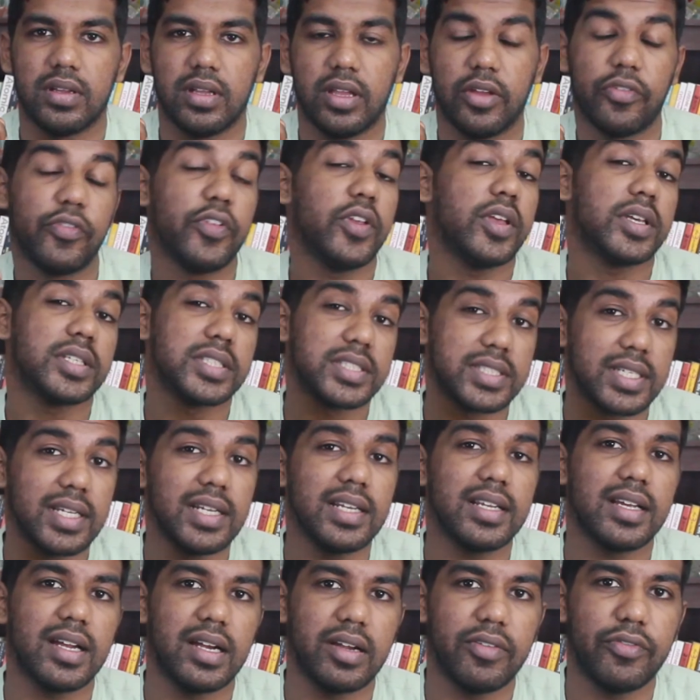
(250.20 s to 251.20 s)
If you are
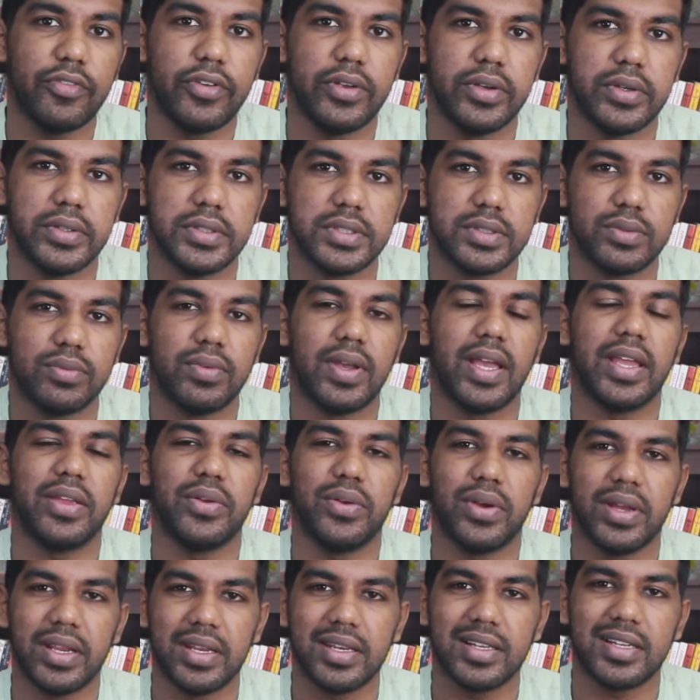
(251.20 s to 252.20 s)
still confused where
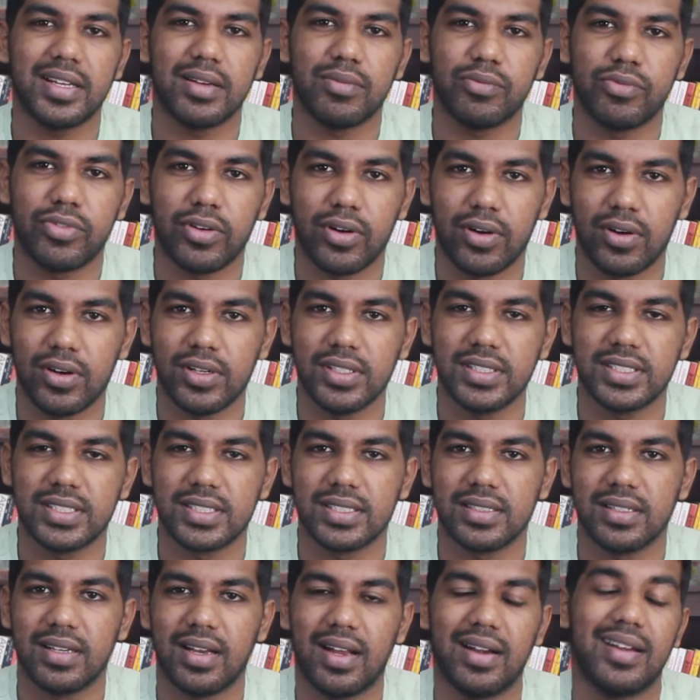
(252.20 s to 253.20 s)
your income falls,
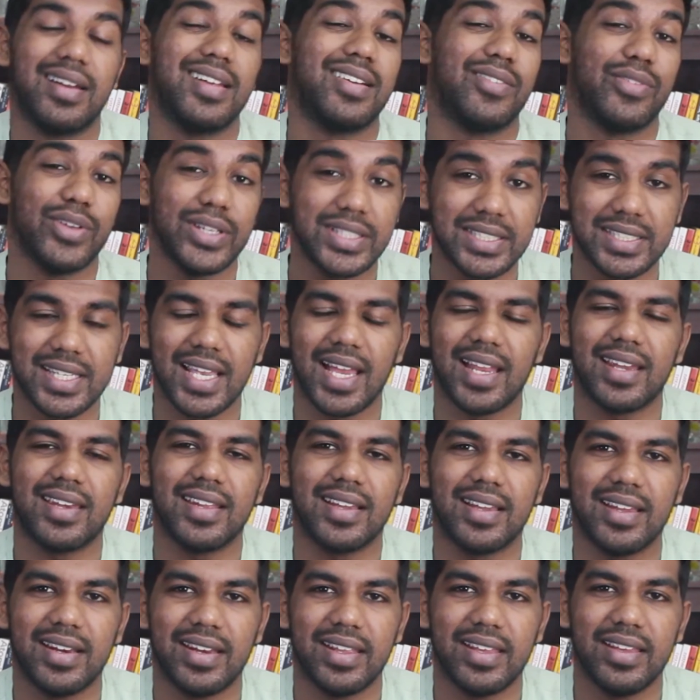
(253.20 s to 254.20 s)
under which
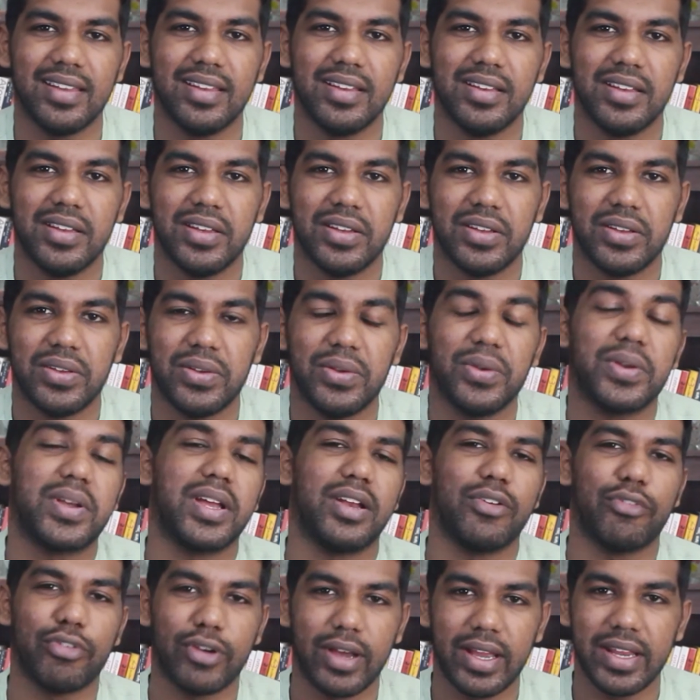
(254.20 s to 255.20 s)
category, you
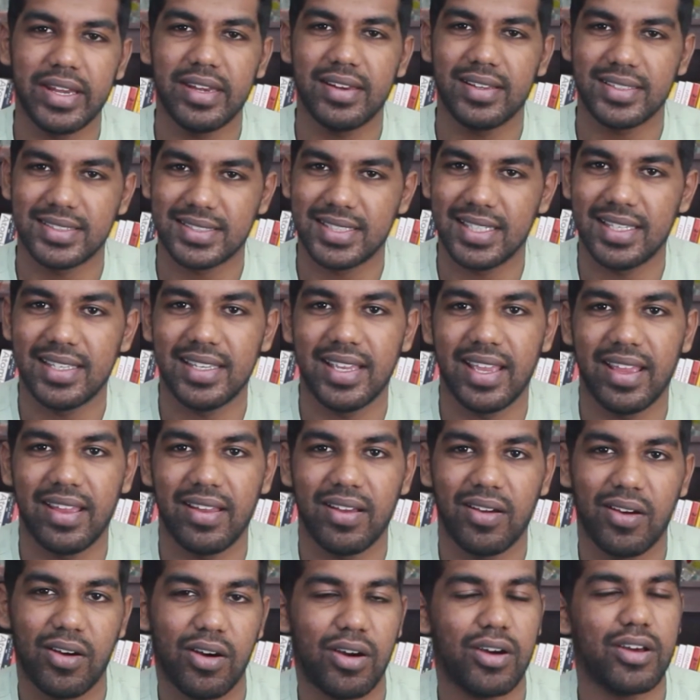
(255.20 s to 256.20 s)
can find a
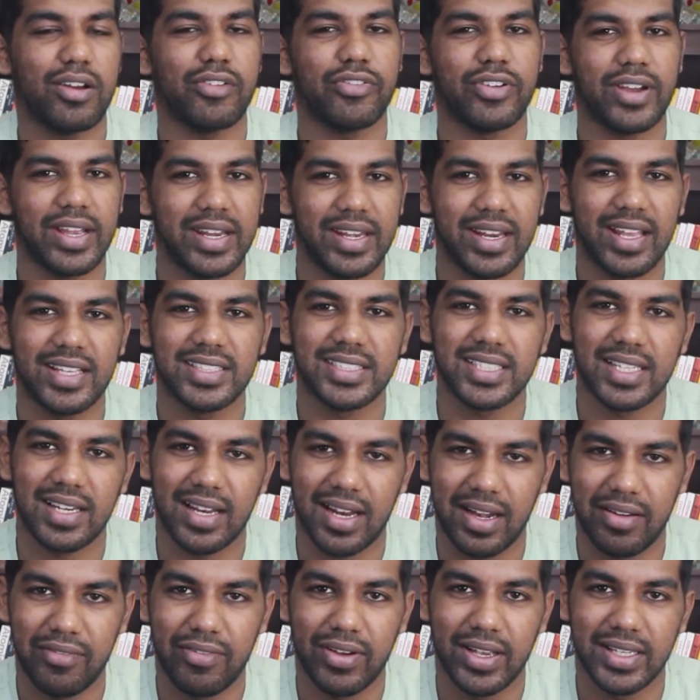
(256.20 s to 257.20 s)
CA or a financial
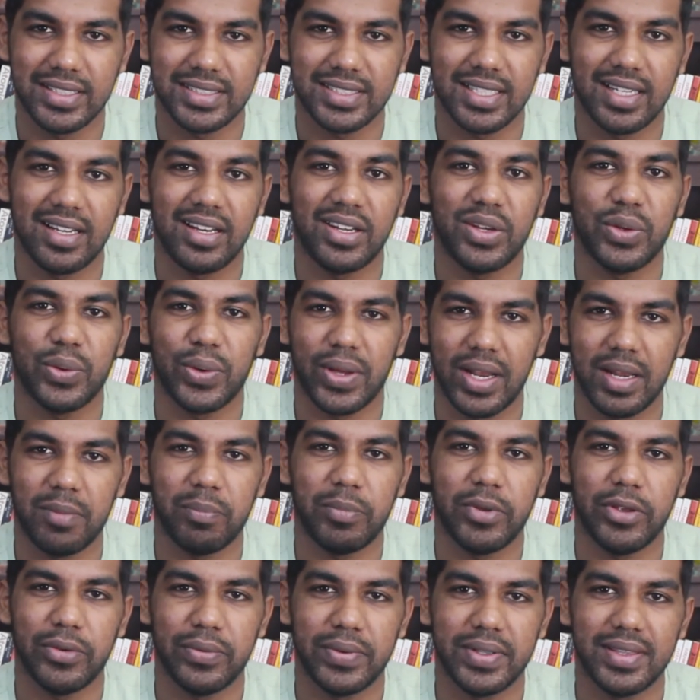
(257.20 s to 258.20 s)
advisor to help
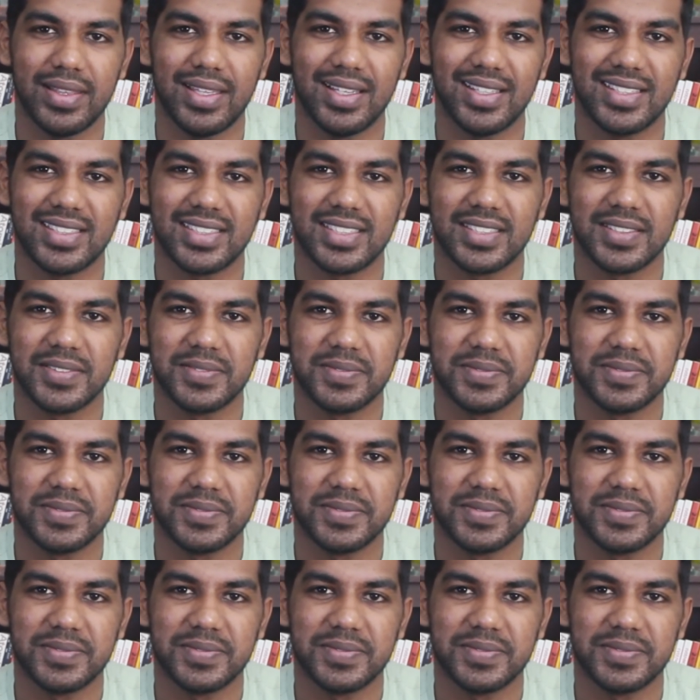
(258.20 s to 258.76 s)
you with this.